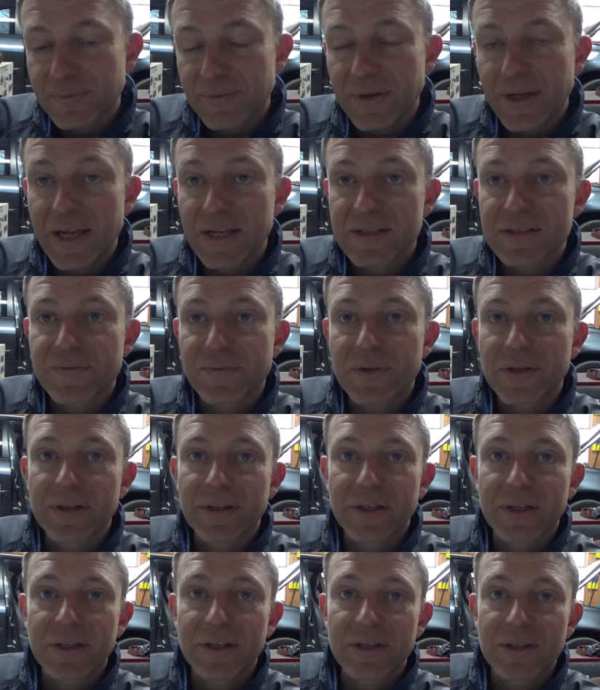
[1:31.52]
hands-free
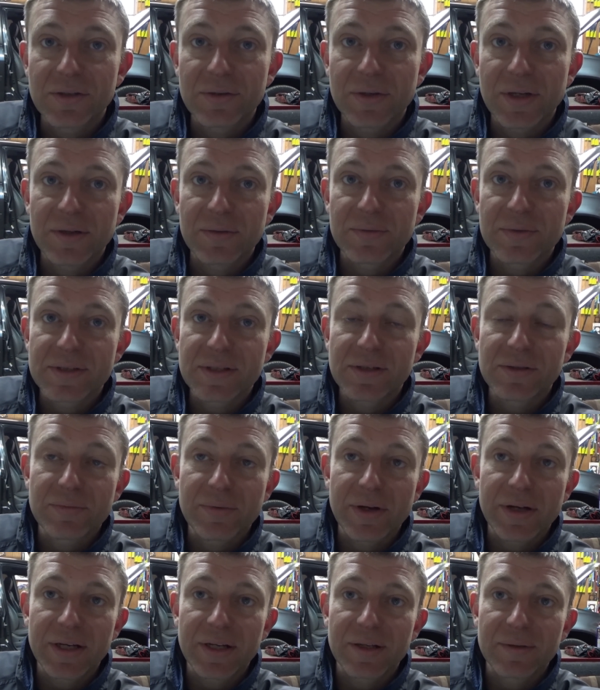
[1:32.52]
link unit was
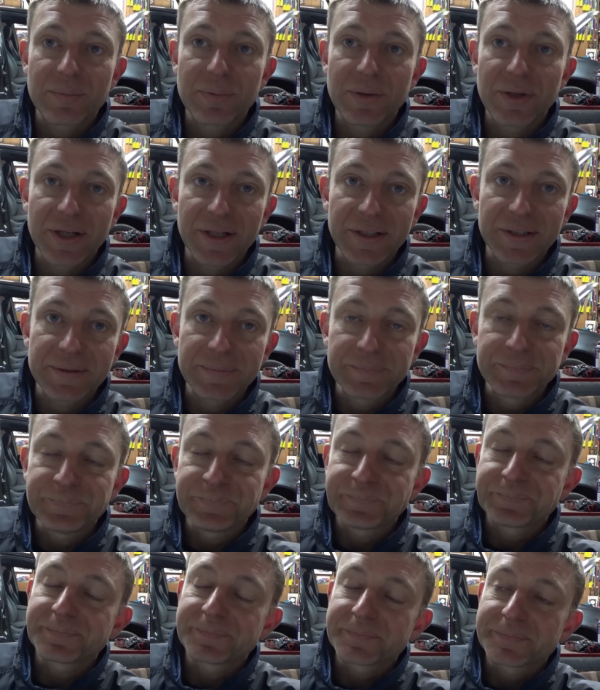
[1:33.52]
already unplugged
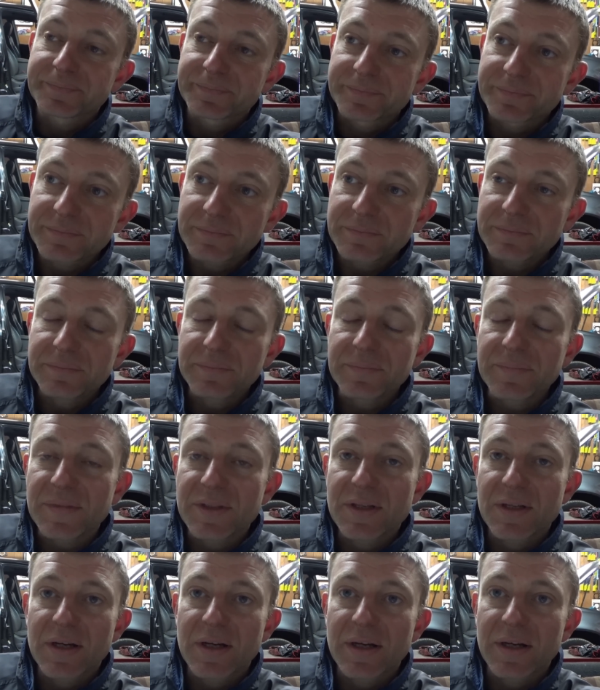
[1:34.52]

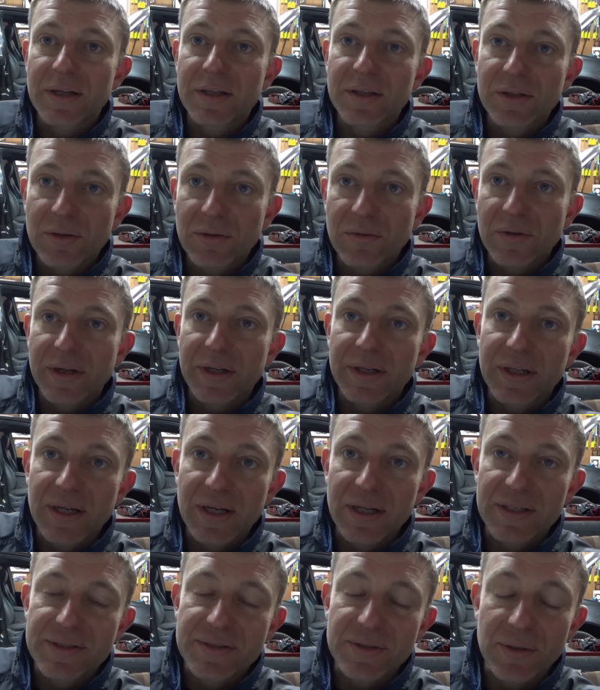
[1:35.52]
uh, in the overhead
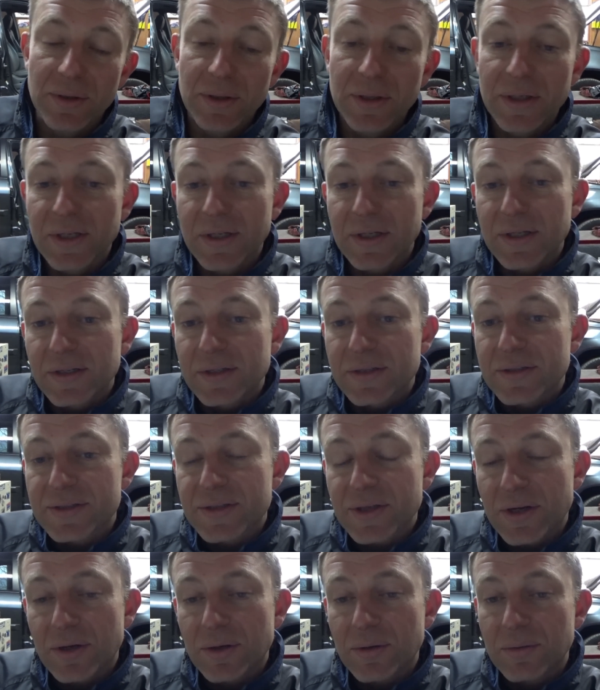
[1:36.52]
console.
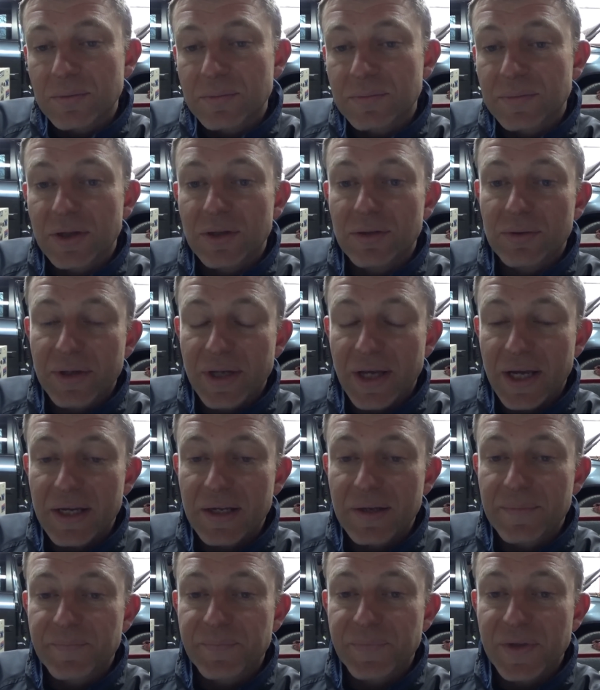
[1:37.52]
So,
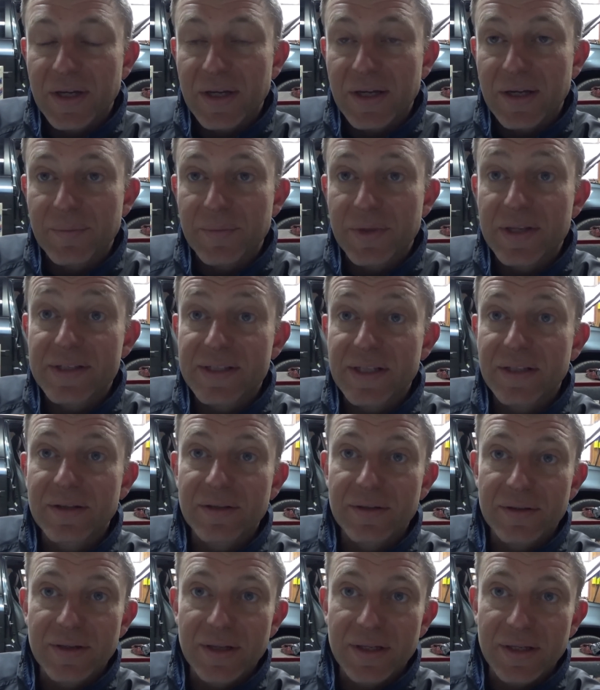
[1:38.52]
okay. Um, he said
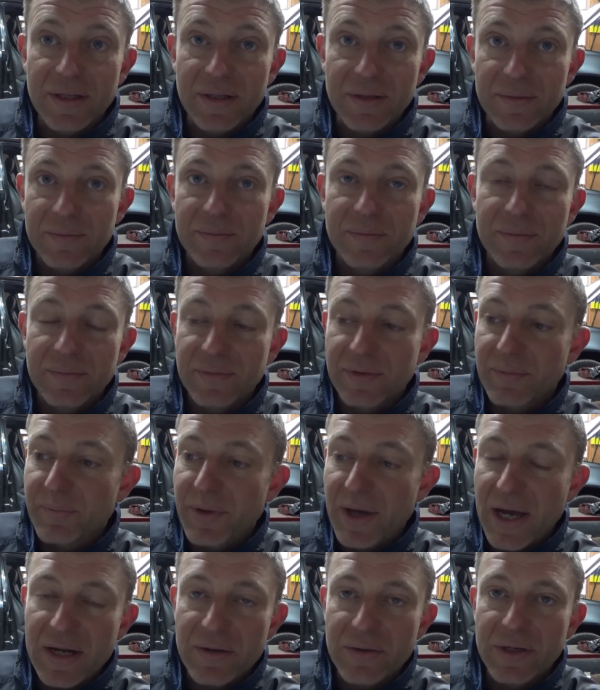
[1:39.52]
the, the
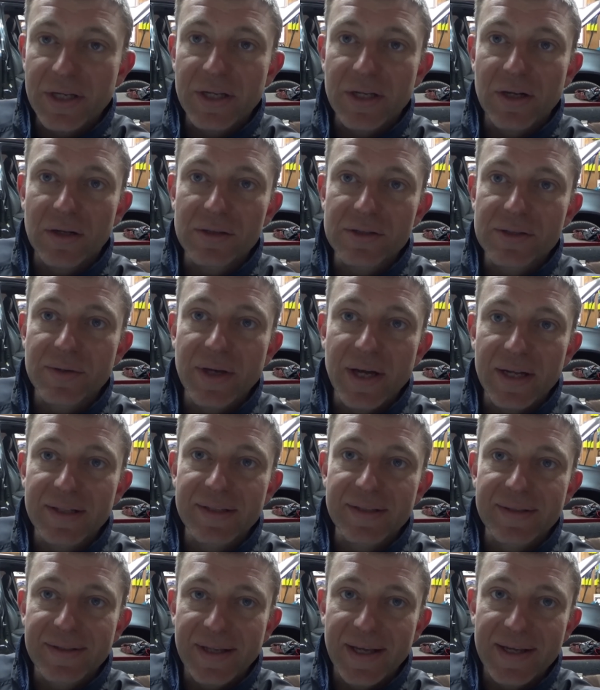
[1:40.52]
battery he also had
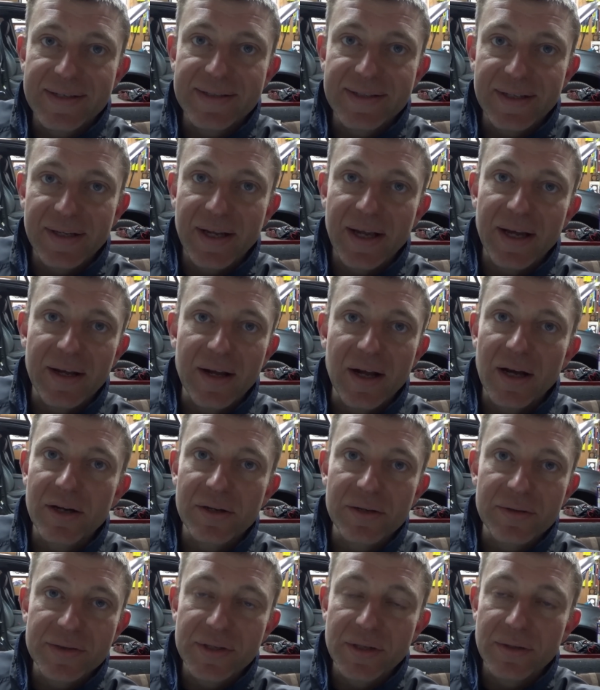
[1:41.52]
tested at
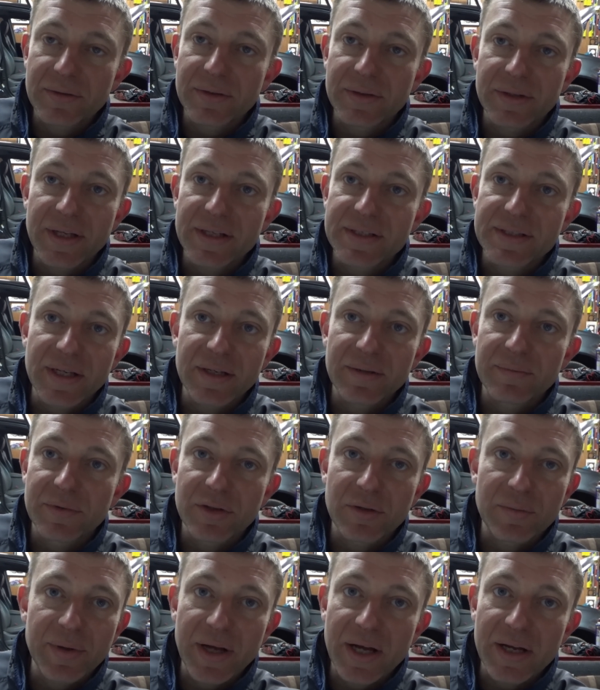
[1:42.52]
AutoZone, and they said,
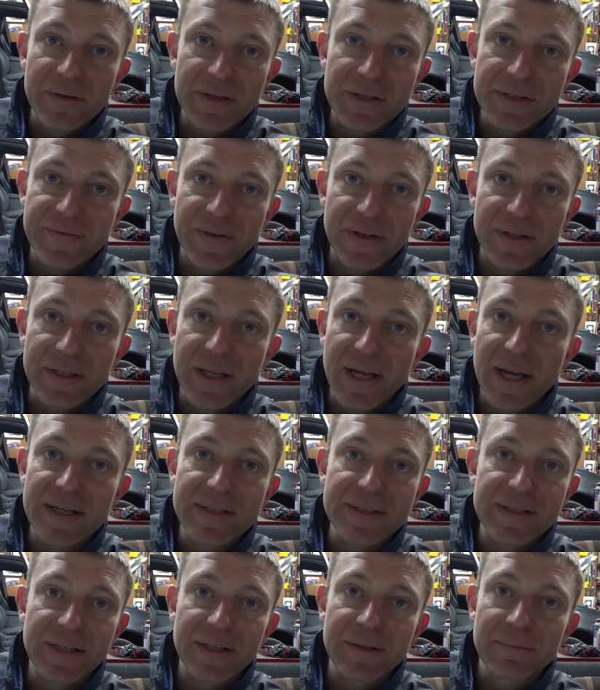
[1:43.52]
Your battery is
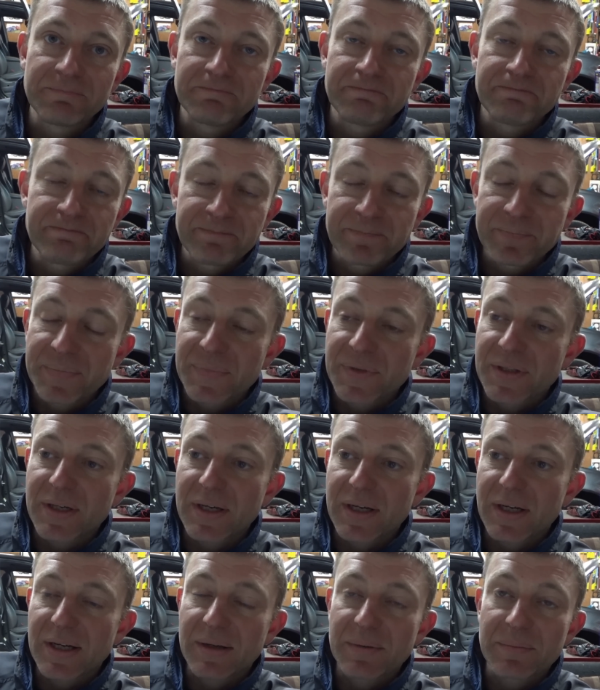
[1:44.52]
fantastic.
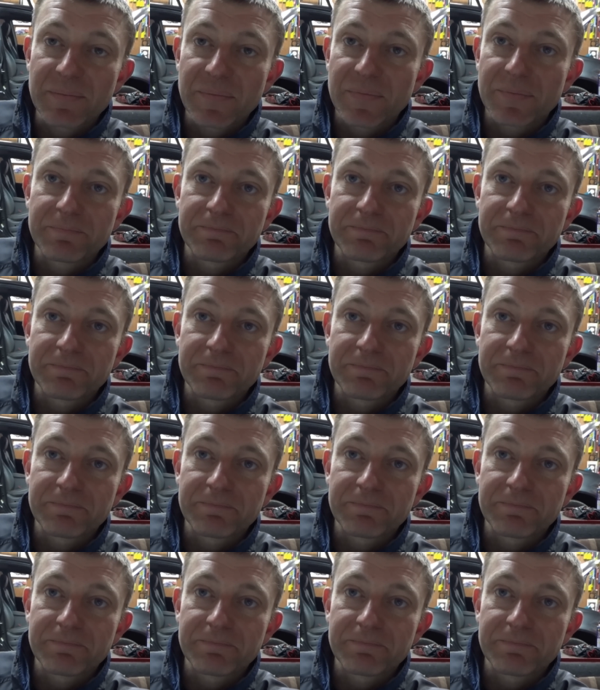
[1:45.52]
Um,